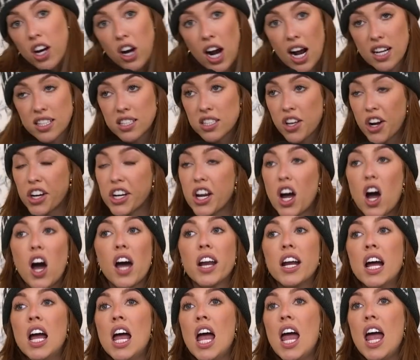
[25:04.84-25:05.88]
our asses on a
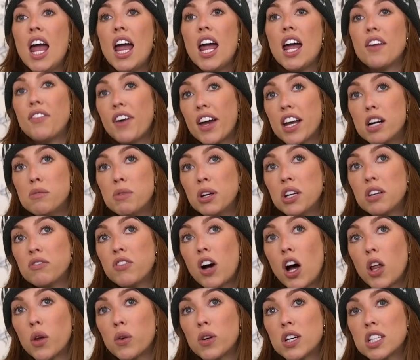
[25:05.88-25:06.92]
yacht. If I hit 1 million
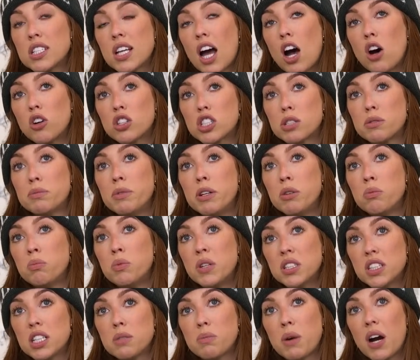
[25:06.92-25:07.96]
followers, I'll just be
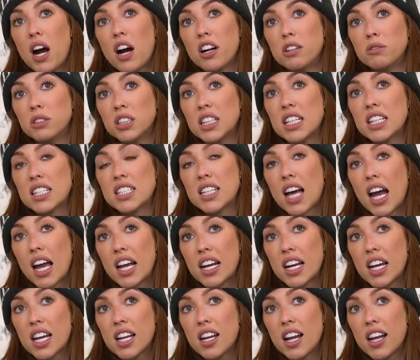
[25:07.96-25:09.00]
really proud and really
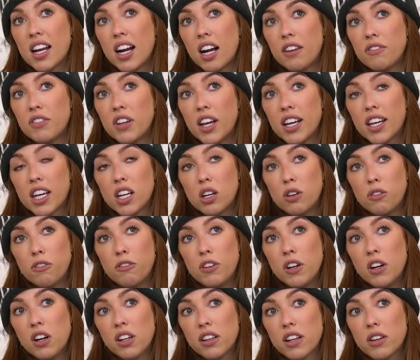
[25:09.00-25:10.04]
excited. And I feel like it'll
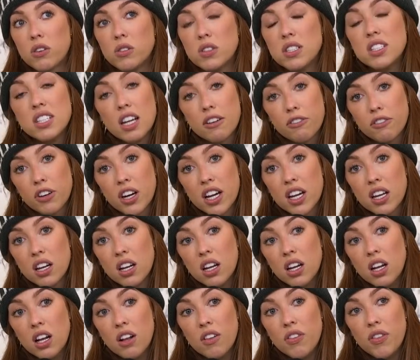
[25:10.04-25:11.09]
feel a little different
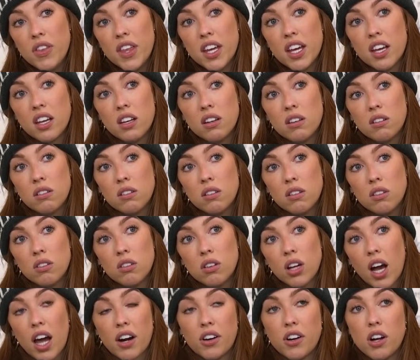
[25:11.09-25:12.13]
than,
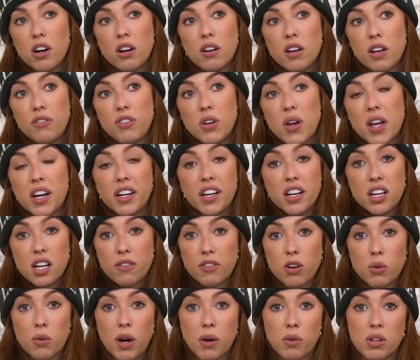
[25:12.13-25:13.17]
I don't know, if you hit it a
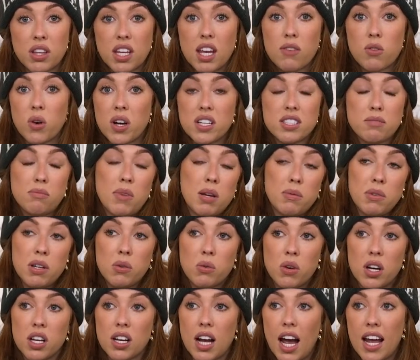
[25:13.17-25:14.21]
different way with giveaways. Maybe
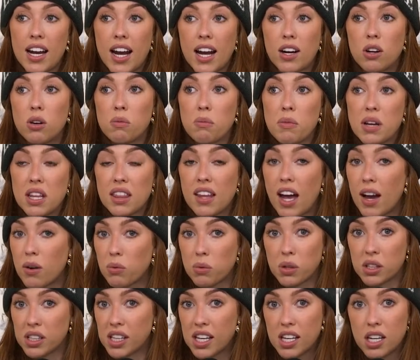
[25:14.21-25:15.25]
it would. And I don't mean that
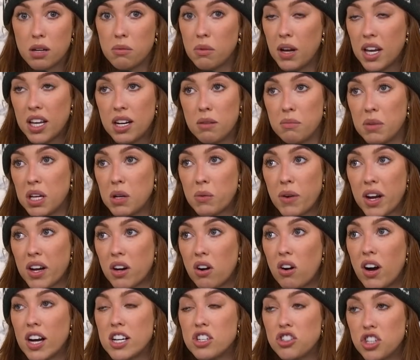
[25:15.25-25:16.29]
really in a mean way at
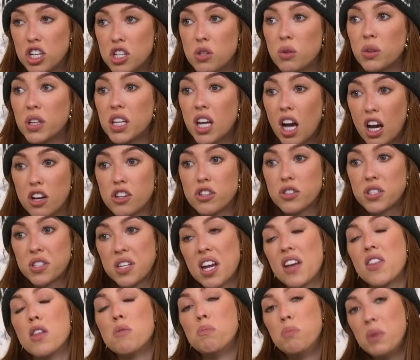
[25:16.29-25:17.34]
all. I genuinely
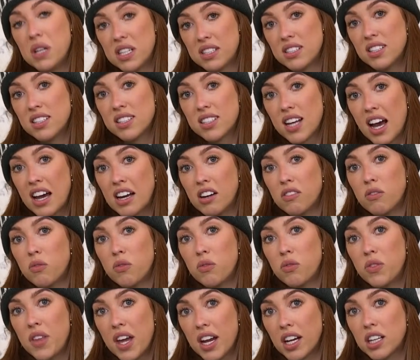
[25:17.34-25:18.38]
understand the business side of
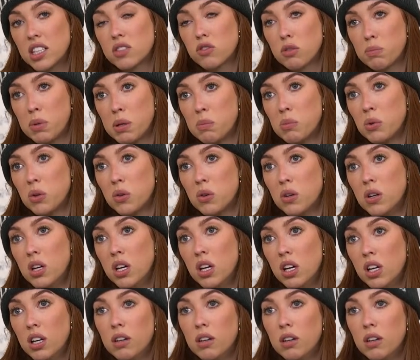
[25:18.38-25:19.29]
things for people.